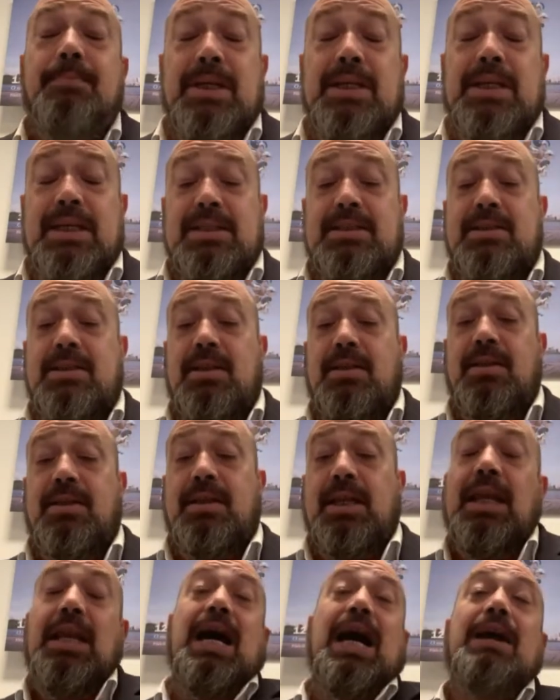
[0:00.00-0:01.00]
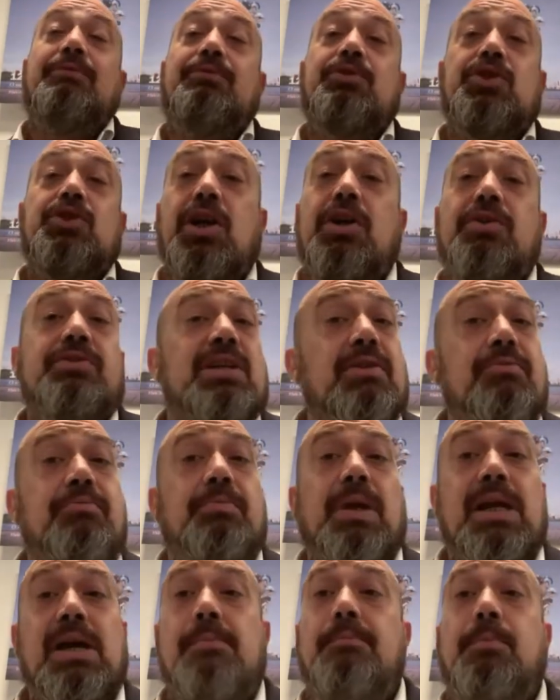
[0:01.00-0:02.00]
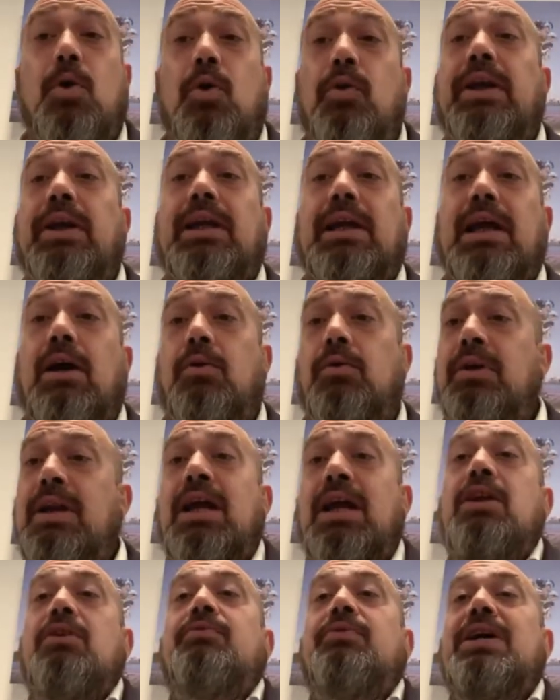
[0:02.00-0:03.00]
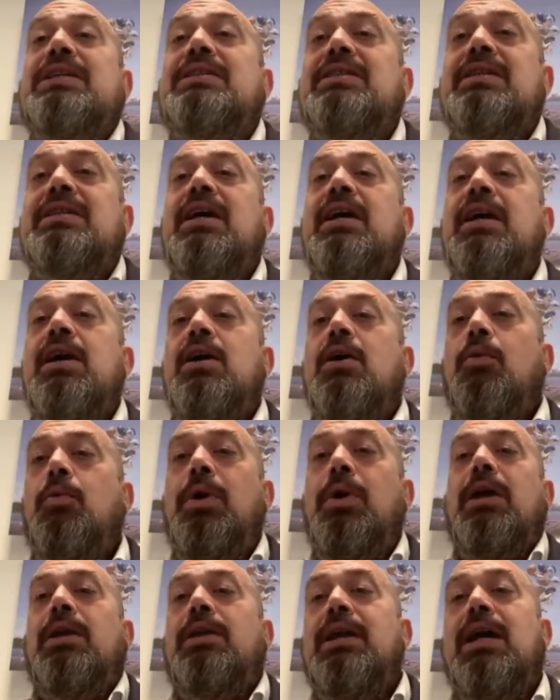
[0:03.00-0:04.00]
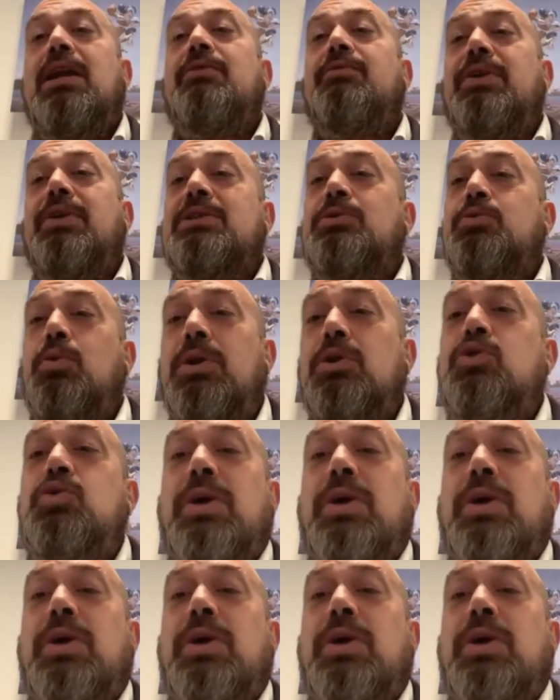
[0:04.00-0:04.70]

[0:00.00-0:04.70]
is the live shows have become boring now. None of us, we, none of us want to